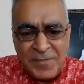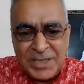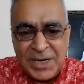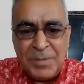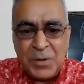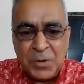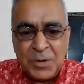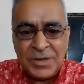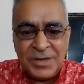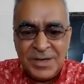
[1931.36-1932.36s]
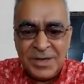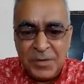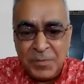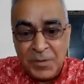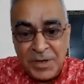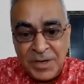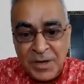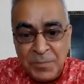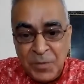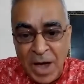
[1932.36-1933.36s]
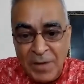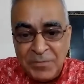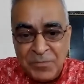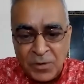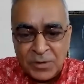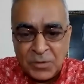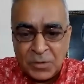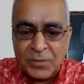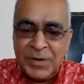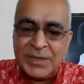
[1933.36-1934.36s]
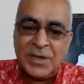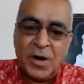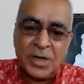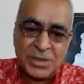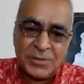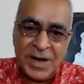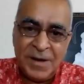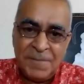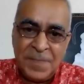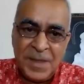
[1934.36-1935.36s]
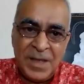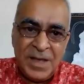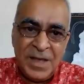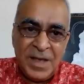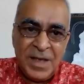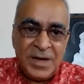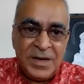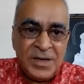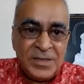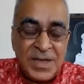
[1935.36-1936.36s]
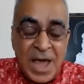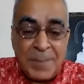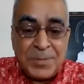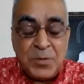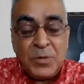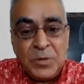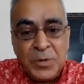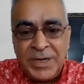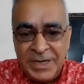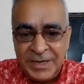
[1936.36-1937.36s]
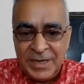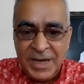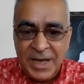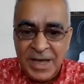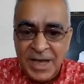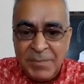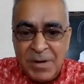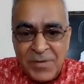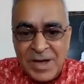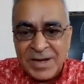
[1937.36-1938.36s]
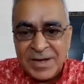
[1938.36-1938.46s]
Everything will be good if you have total faith in Lord Shiva. The absolute unity in my